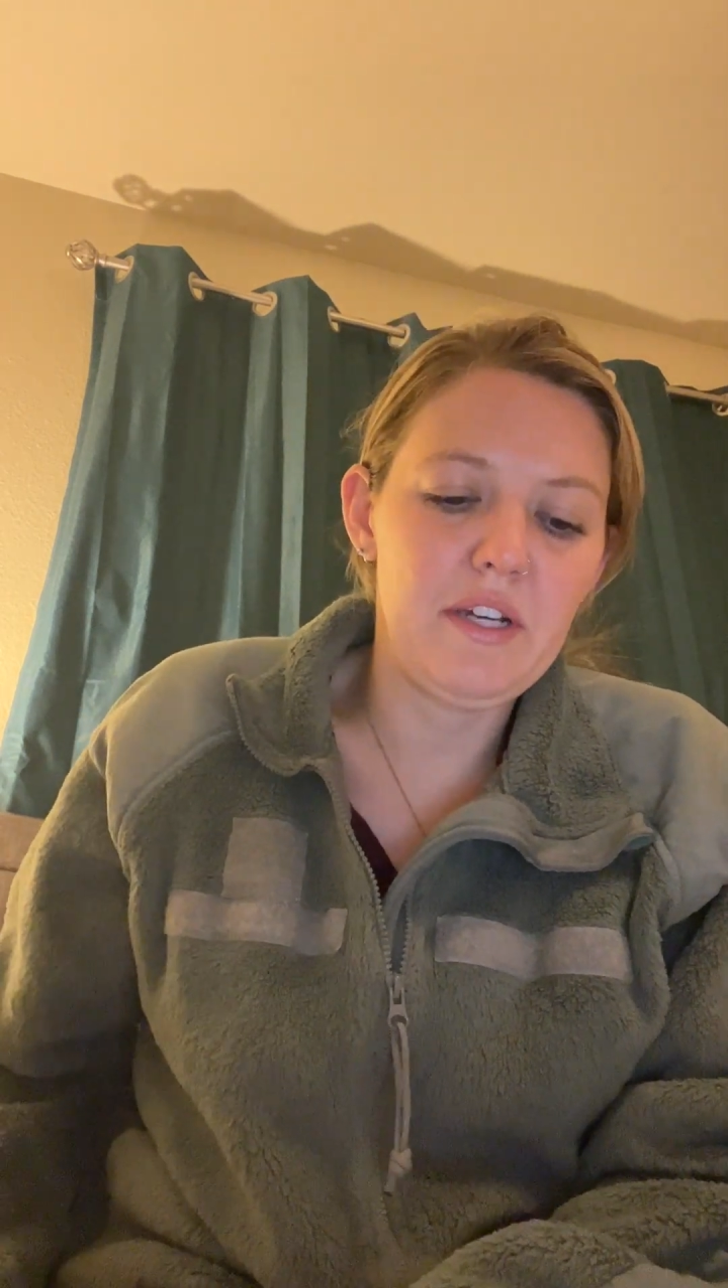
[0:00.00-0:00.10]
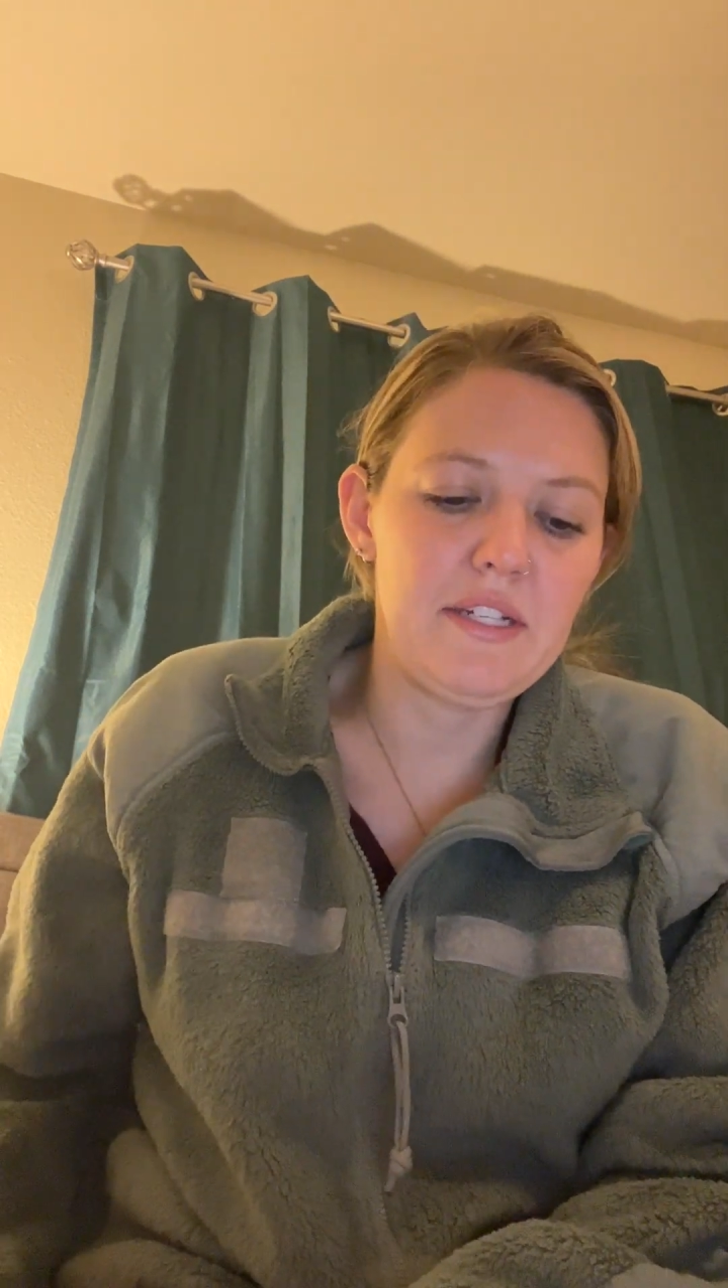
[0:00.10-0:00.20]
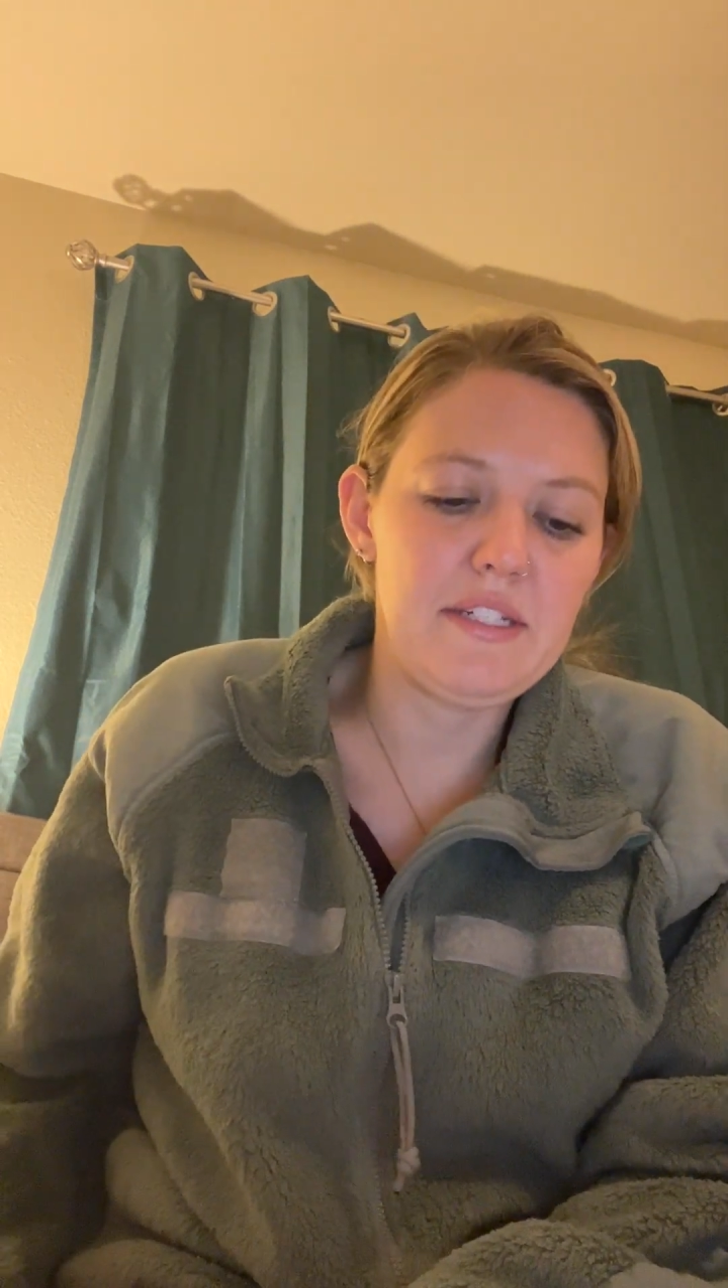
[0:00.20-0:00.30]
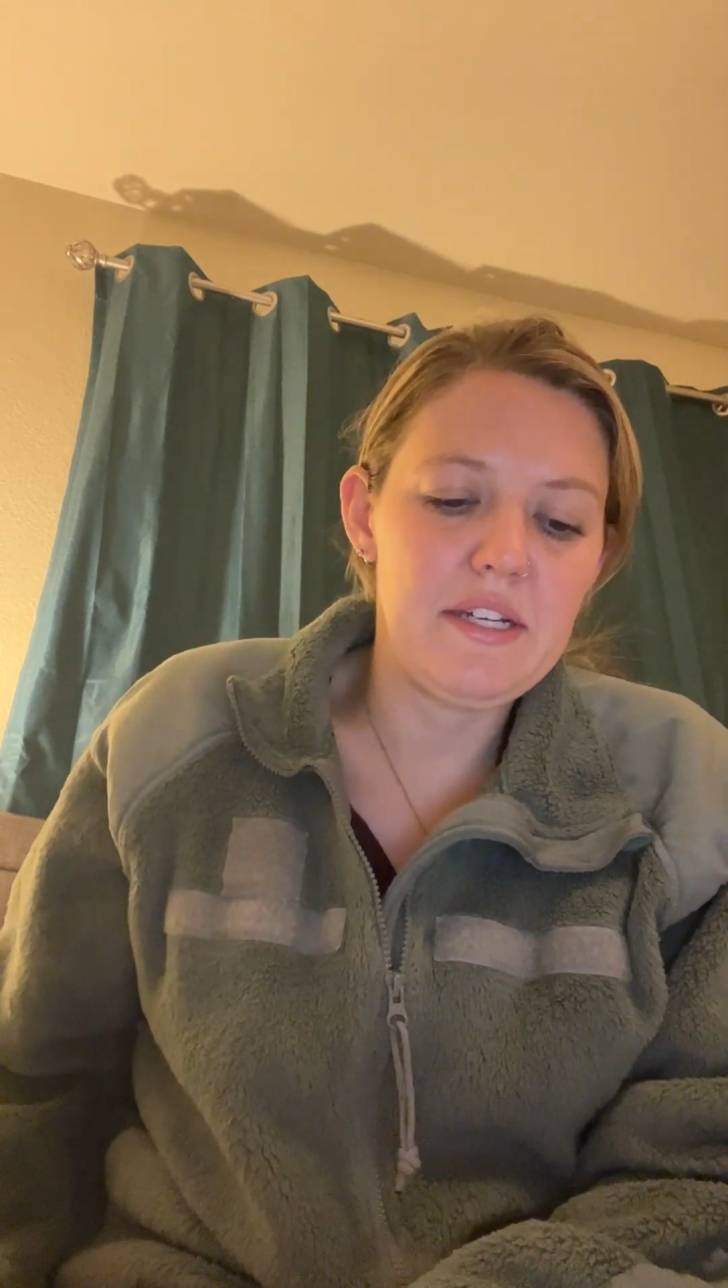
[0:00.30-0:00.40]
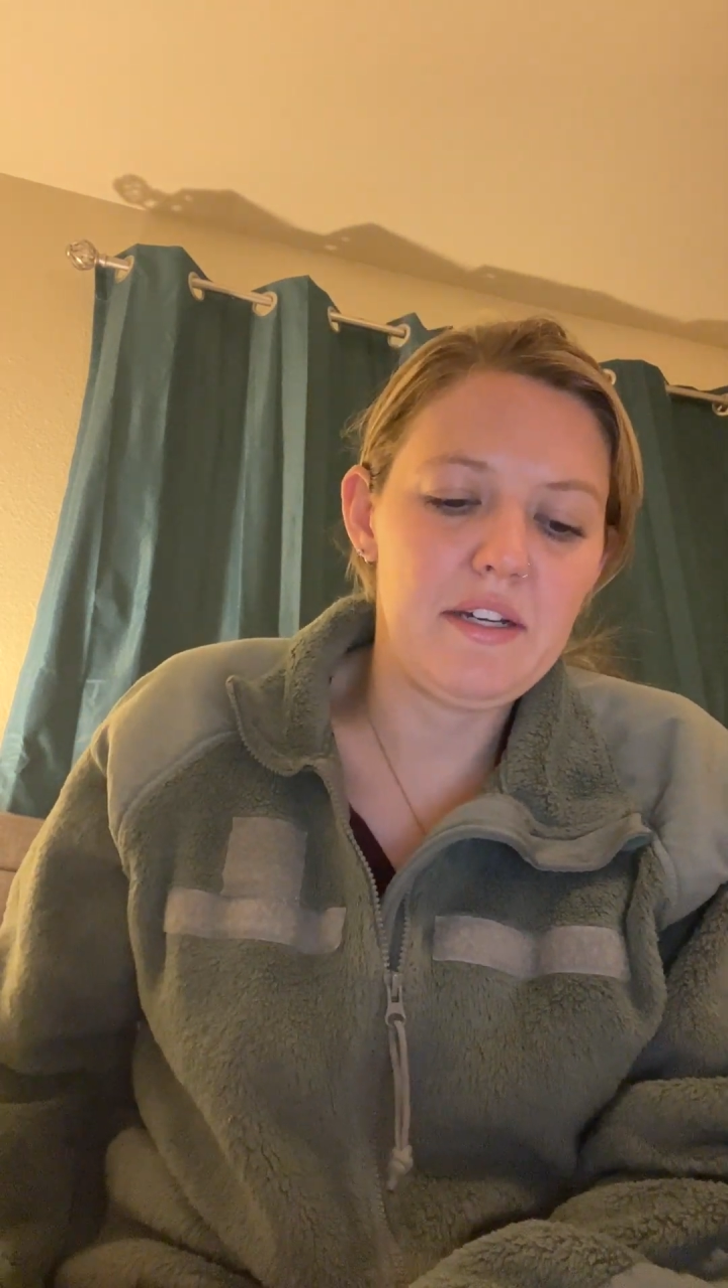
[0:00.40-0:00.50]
and